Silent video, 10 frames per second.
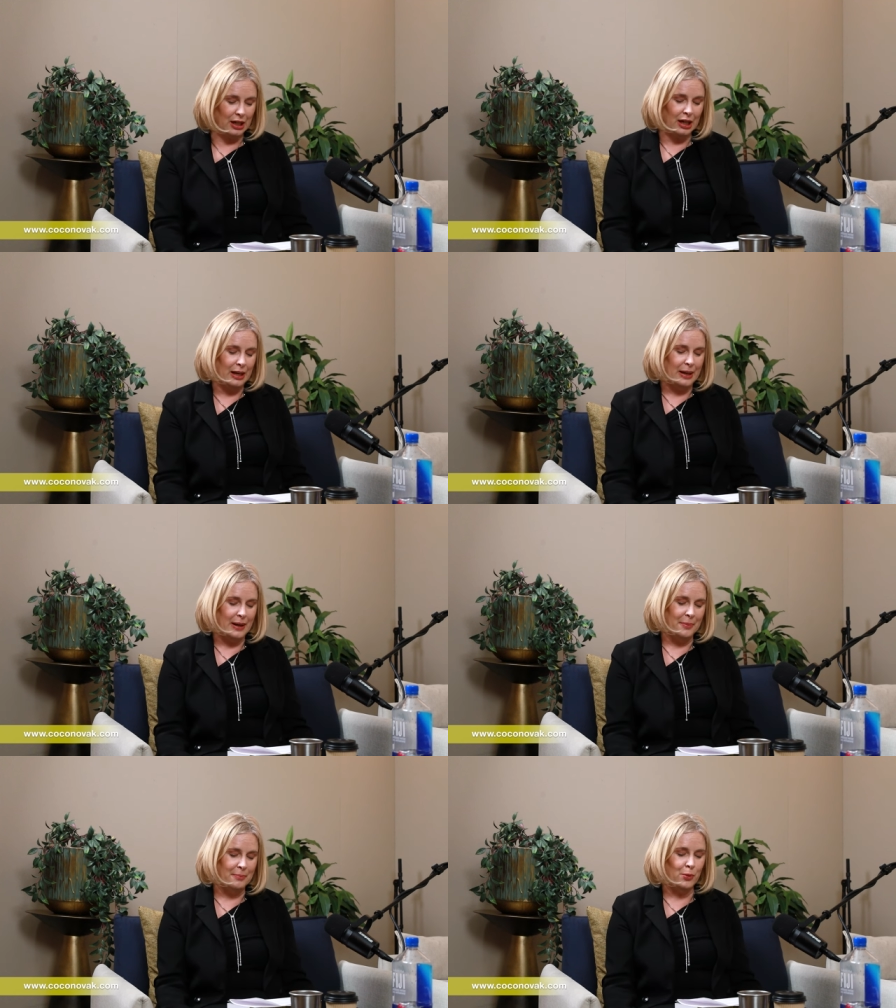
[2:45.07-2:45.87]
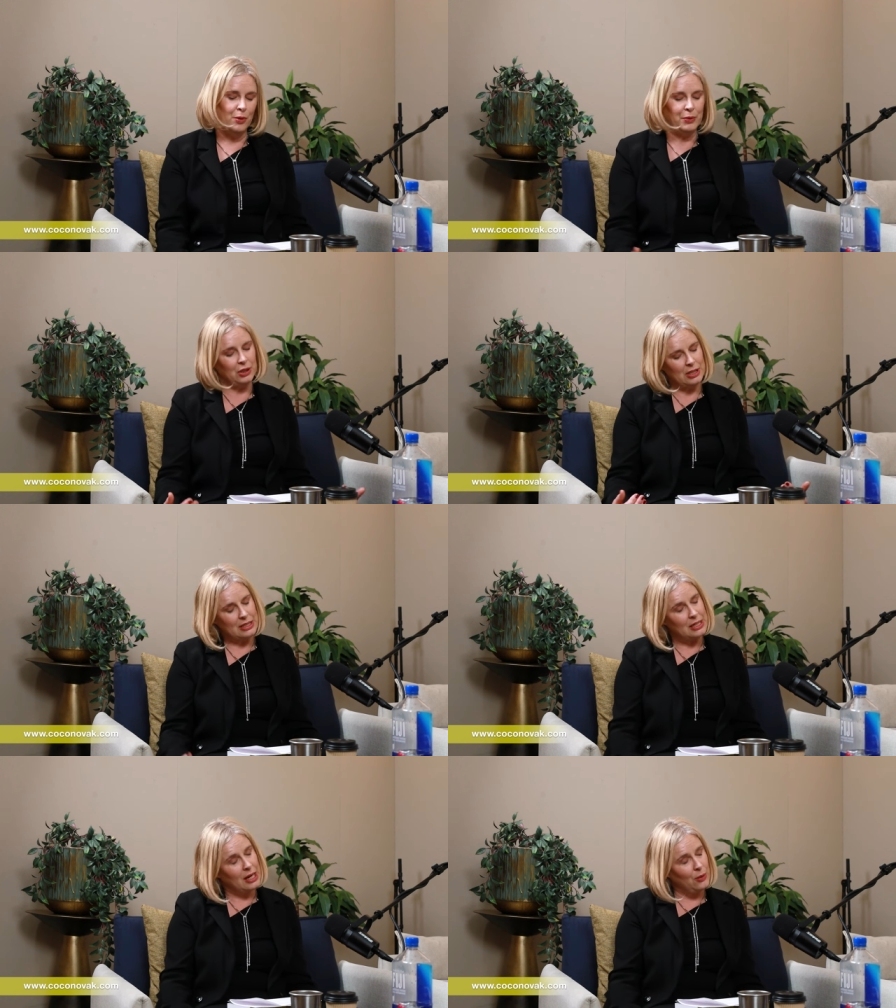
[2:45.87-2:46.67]
But what we're going to
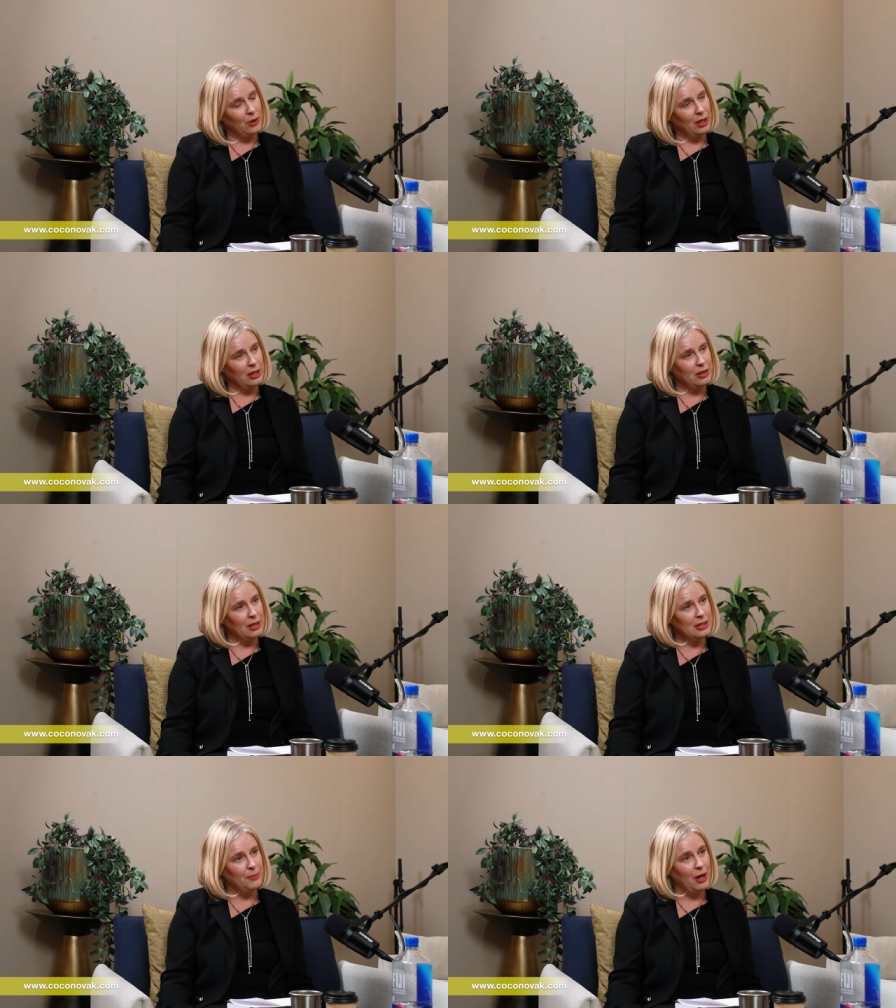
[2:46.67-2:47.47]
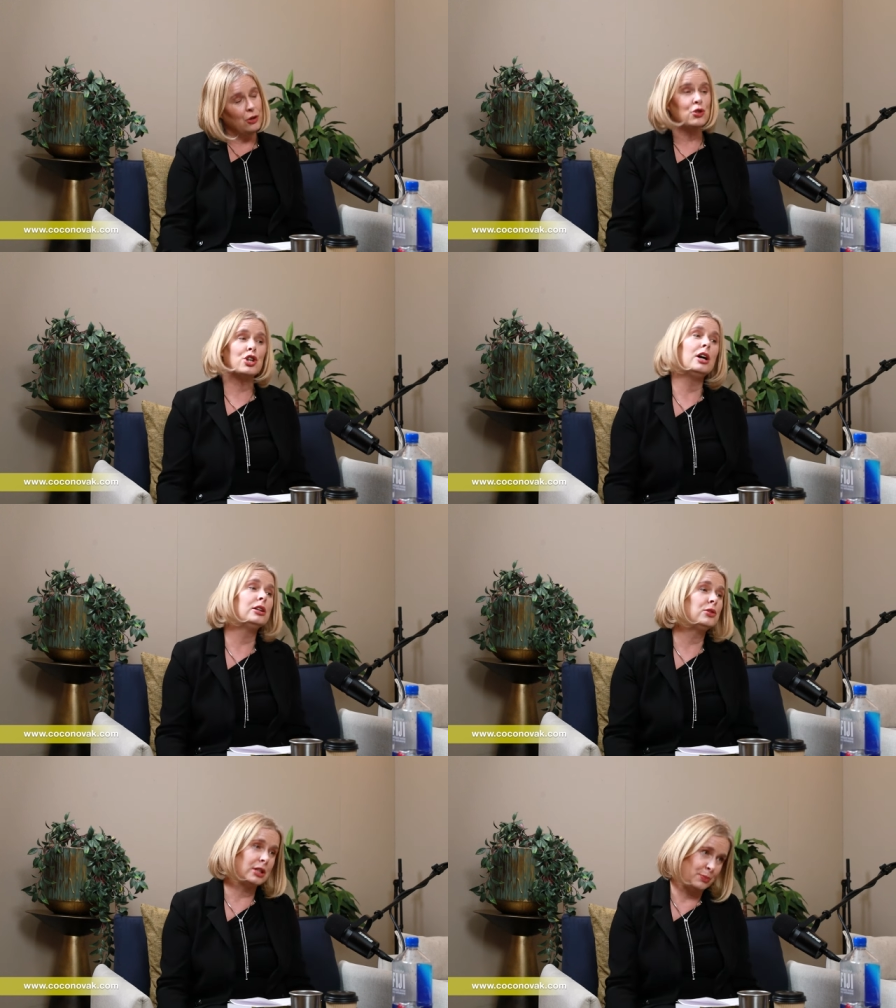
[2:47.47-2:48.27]
start with is about your
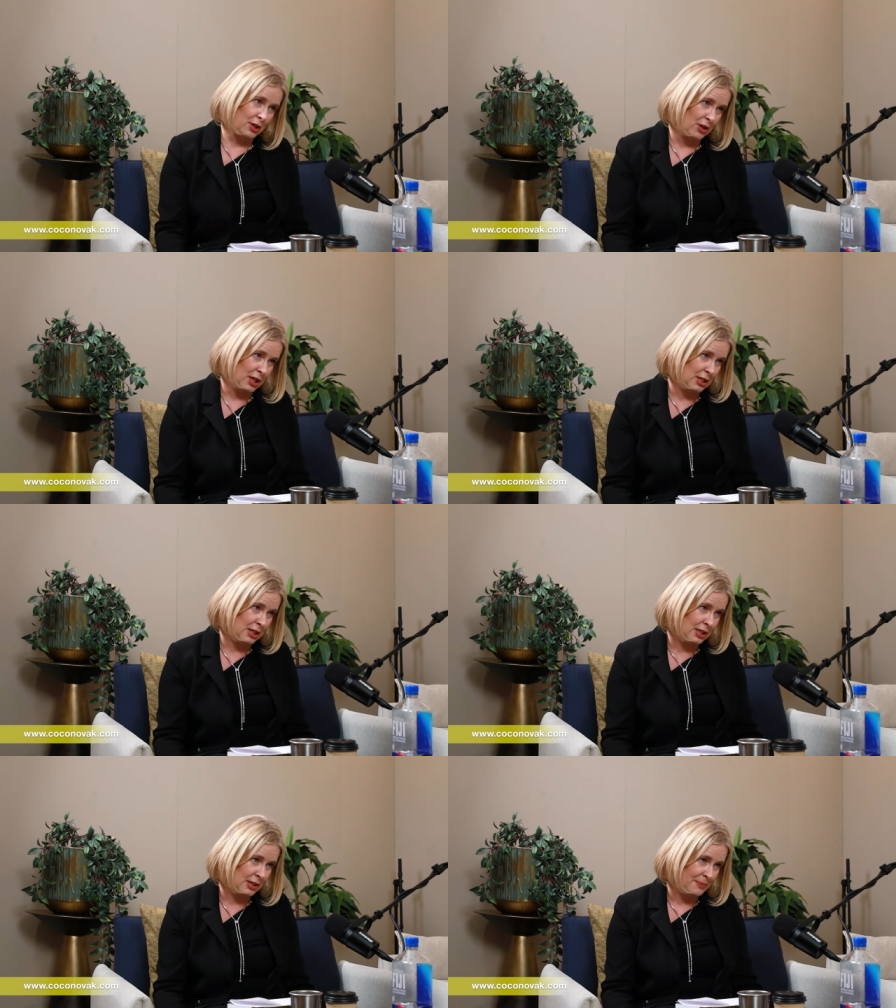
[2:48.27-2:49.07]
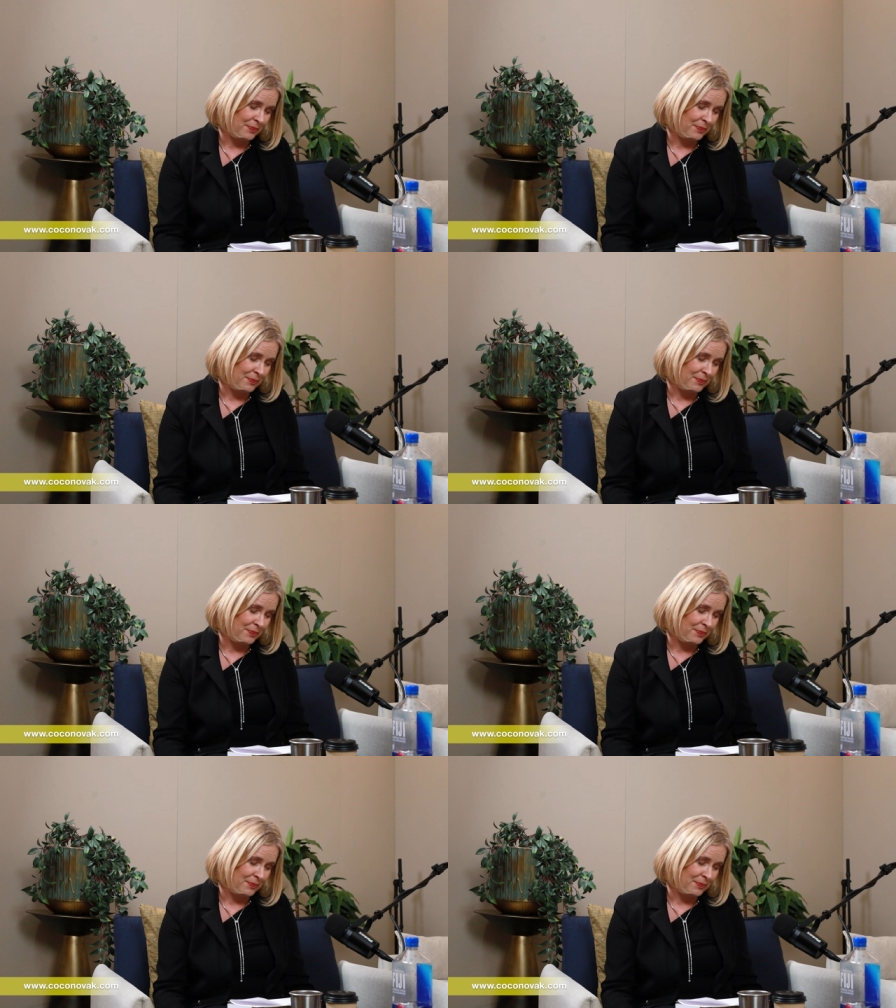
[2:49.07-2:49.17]
childhood experience,